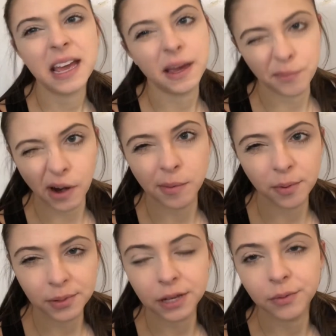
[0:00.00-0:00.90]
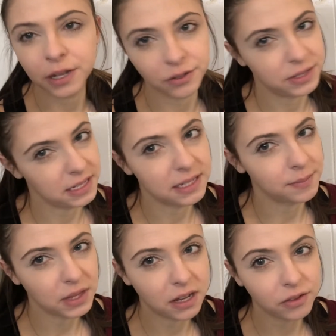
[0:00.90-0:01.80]
and probably when you see
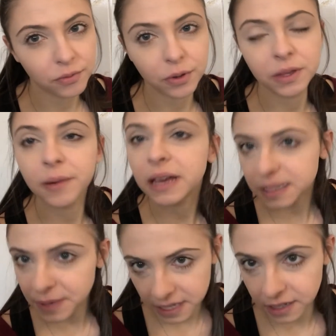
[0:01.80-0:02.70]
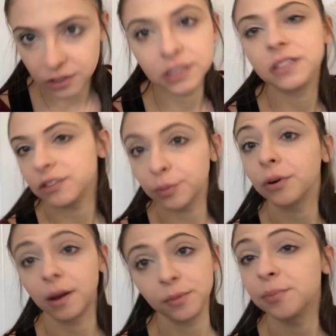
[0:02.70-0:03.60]
something on the road that has been killed, they're
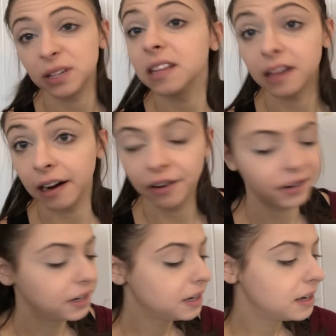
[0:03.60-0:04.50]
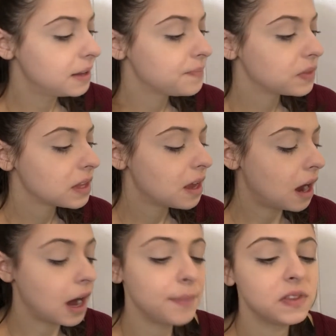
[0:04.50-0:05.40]
probably there.
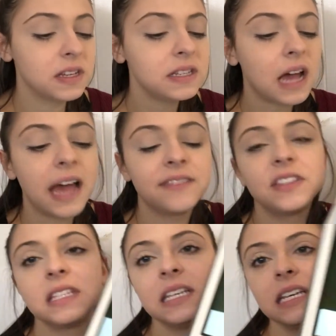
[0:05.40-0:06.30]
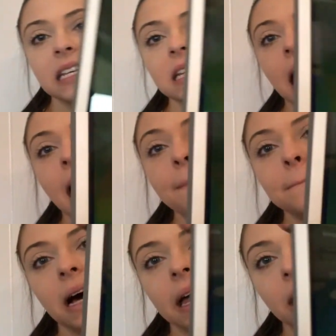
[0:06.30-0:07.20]
This I've seen at
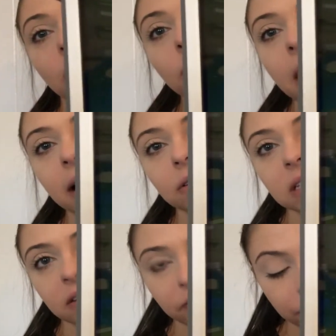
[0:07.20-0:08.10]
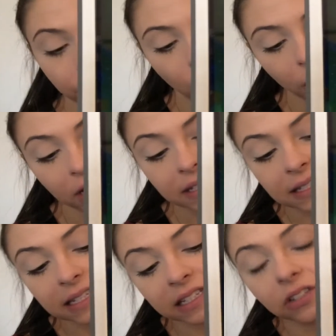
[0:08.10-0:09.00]
my old house in Forks.
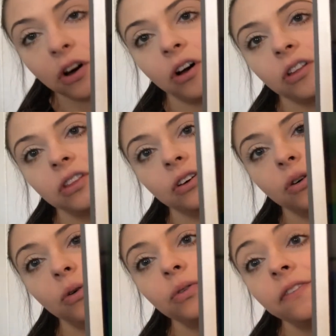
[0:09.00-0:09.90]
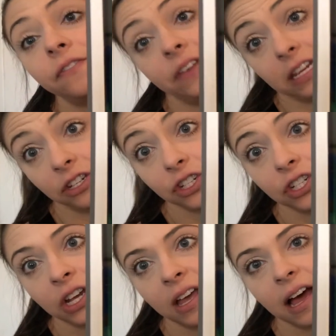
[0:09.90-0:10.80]
This is called the Goldfinch.
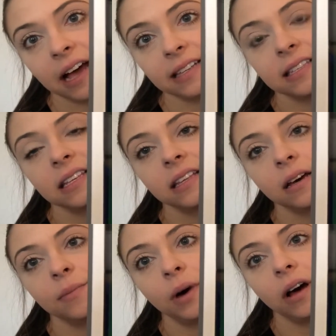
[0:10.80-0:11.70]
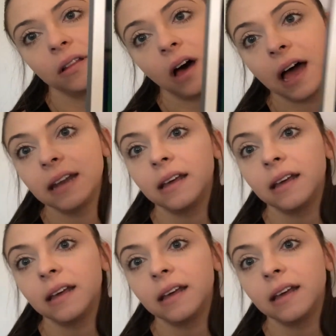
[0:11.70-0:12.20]
I see them a lot